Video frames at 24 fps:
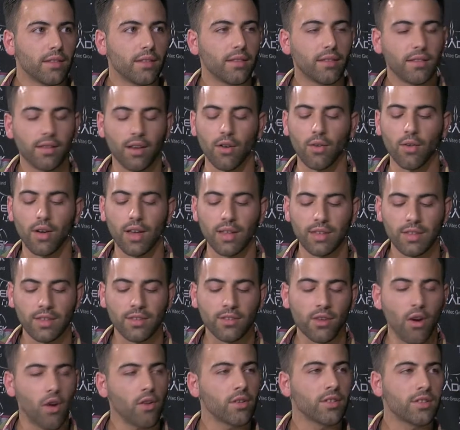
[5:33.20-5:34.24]
So and
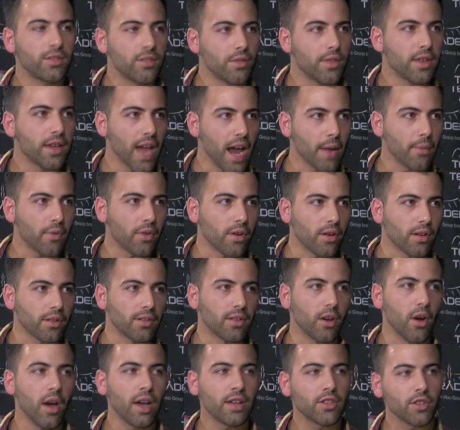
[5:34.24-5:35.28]
it talks to the camera.
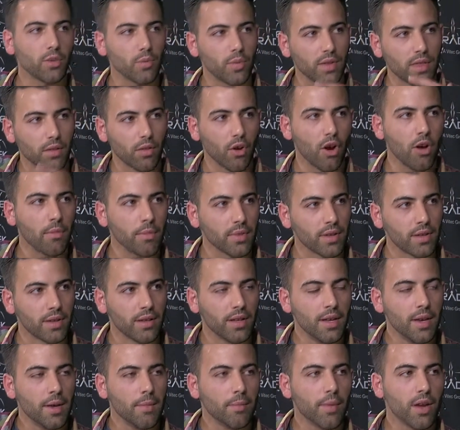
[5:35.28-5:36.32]
So actually with the normal
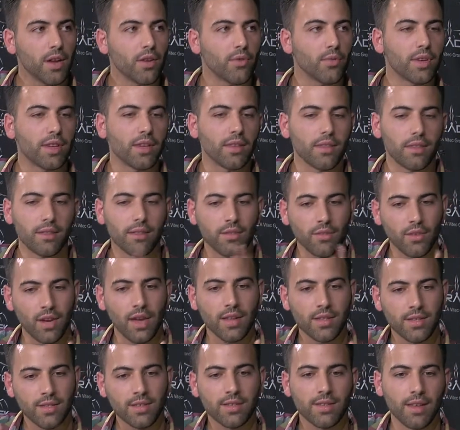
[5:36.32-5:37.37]
battery, you
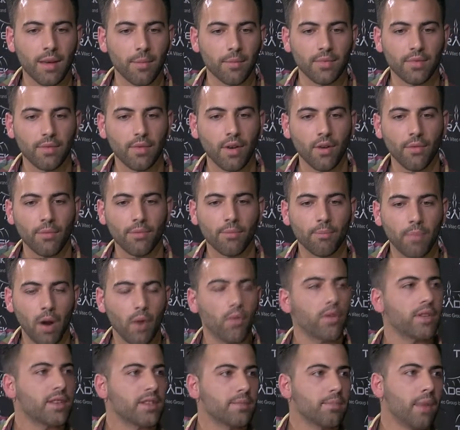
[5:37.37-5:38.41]
get some of
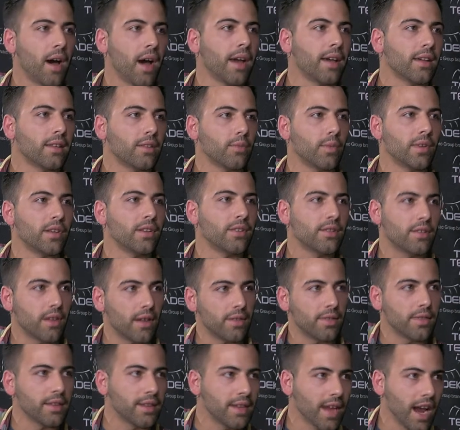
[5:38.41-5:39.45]
power spikes when you
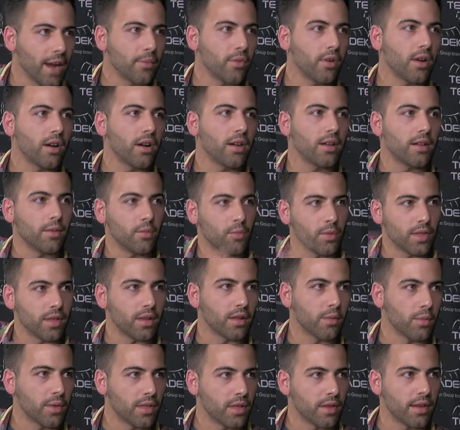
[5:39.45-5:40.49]
start the camera
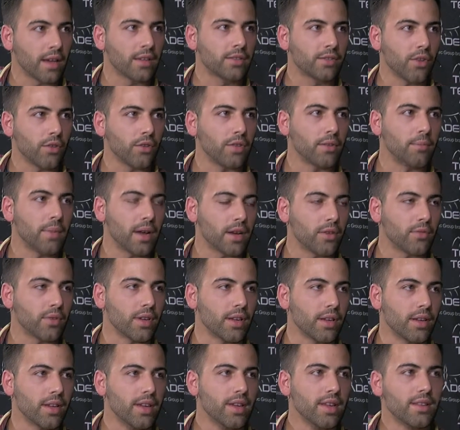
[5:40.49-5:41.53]
with an external
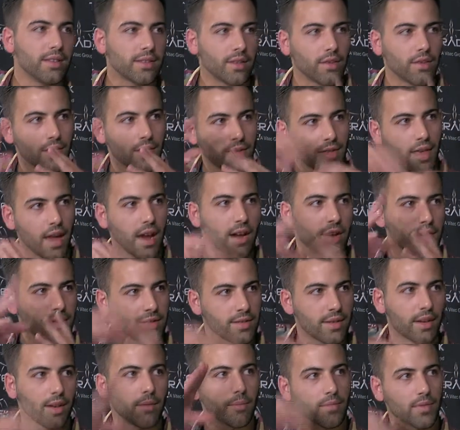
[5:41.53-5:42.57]
battery. So there's
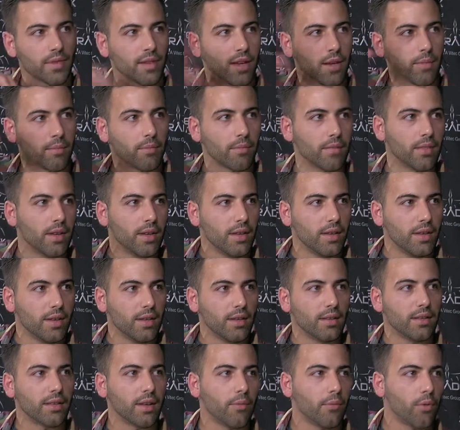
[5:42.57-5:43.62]
some
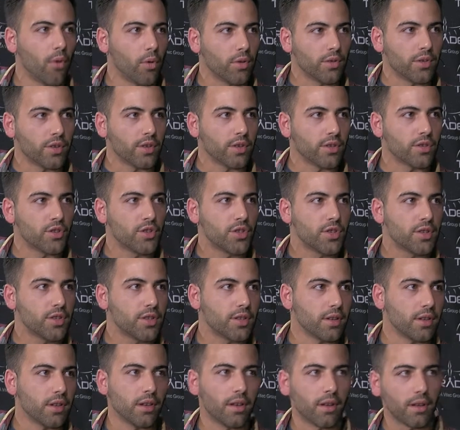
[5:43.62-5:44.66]

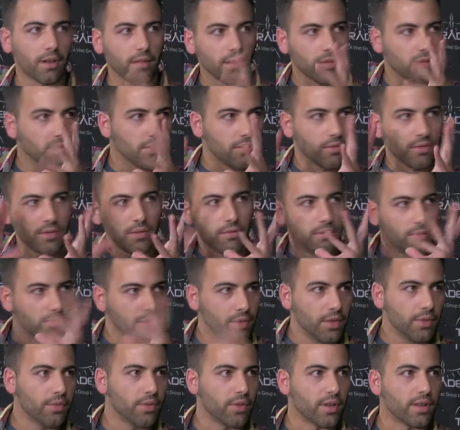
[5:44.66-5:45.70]
voltage
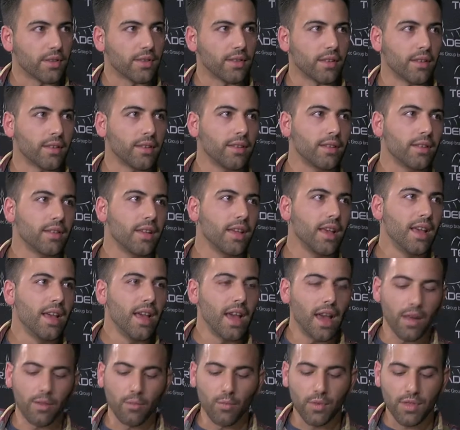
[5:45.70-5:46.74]
differences.
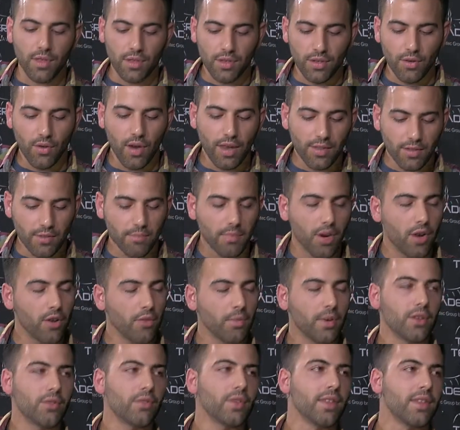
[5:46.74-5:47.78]
And with the new Anton Bauer
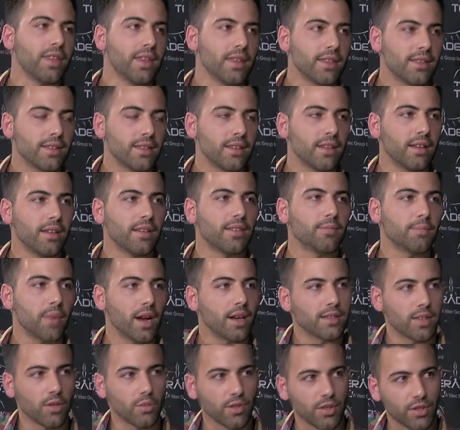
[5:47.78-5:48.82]
battery, these
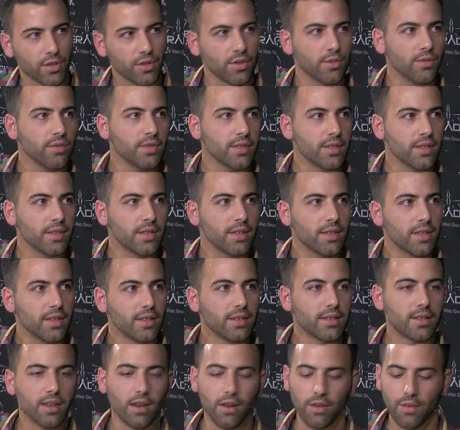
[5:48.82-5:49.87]
spikes are reduced,
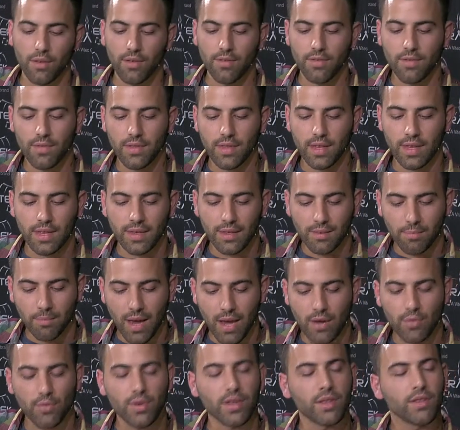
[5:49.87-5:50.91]
so the
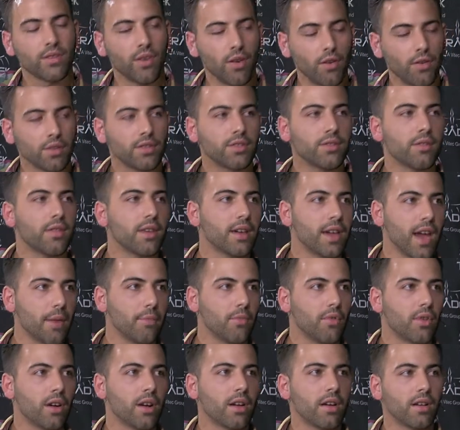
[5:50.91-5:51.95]
battery talks to the
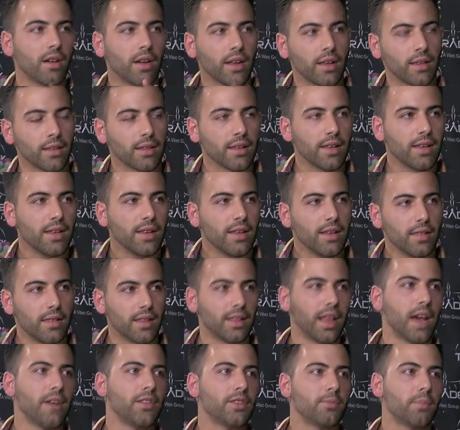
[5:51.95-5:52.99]
camera, and
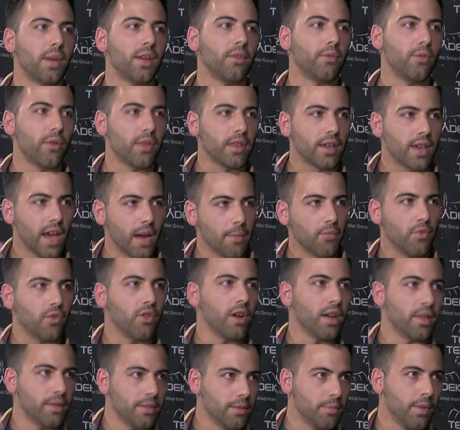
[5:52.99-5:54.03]
the lifespan for the
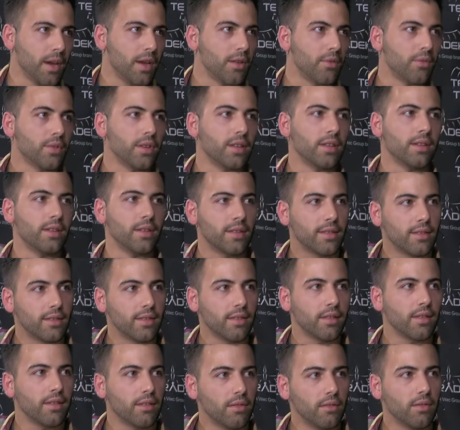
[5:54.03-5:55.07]
camera and the battery has
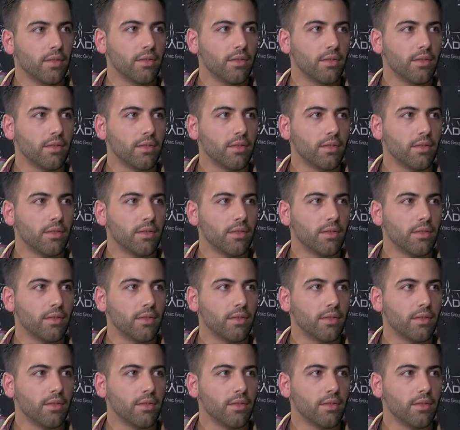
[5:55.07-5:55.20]
a